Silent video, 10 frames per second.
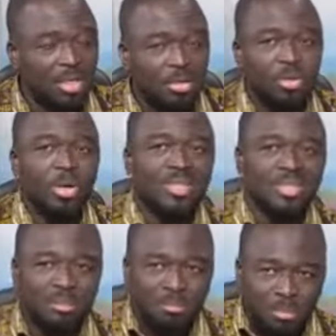So it
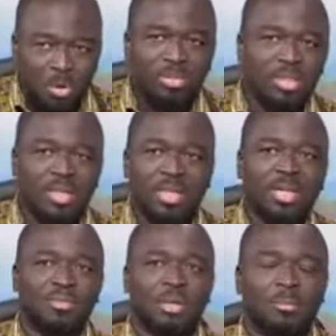is important that they
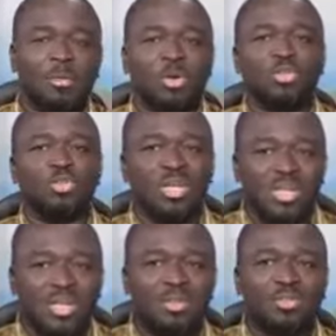get to the point, because you
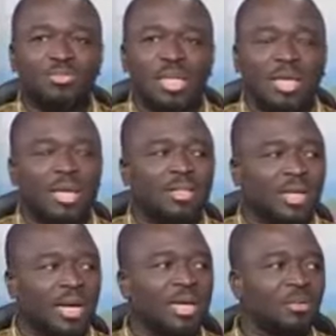need to regain the
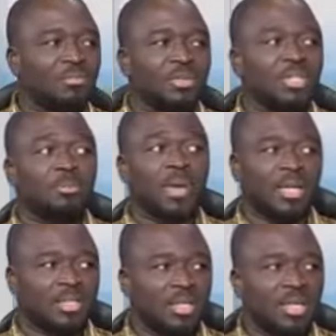kind of
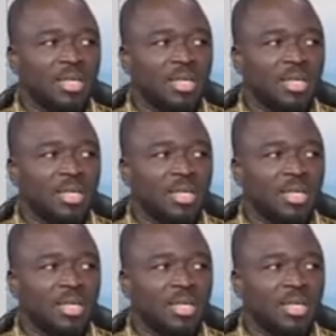respect